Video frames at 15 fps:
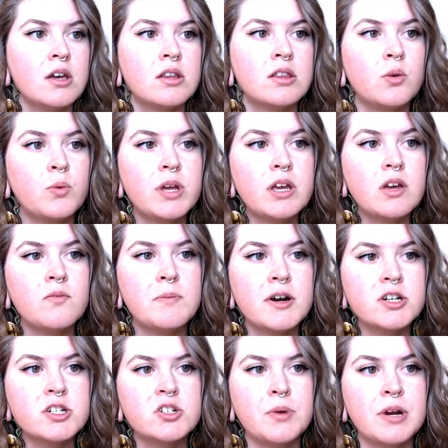The week of
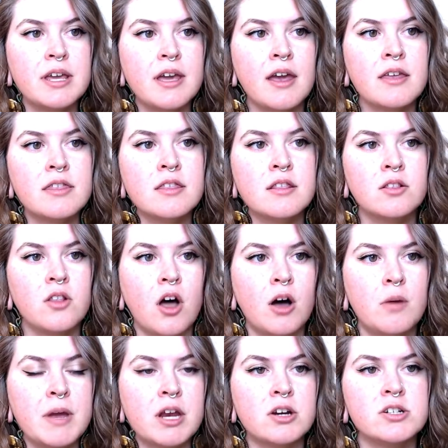March 28th,
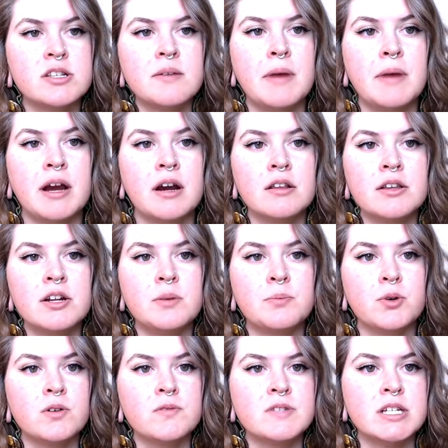lawmakers in Maryland
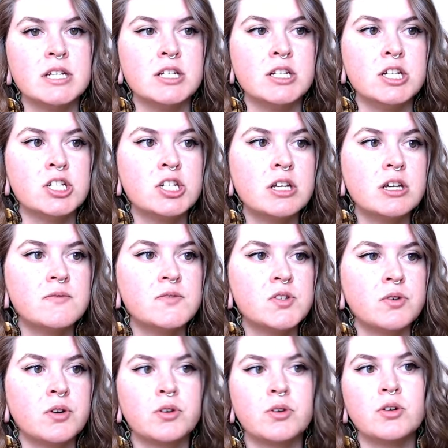approved an initiative
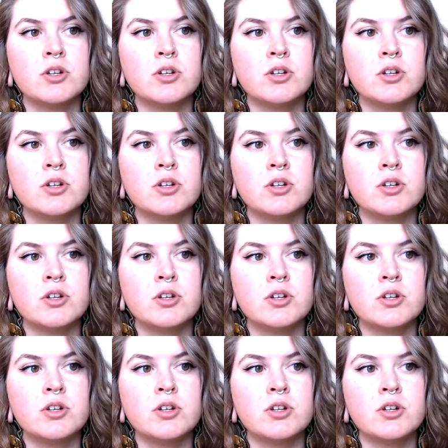to include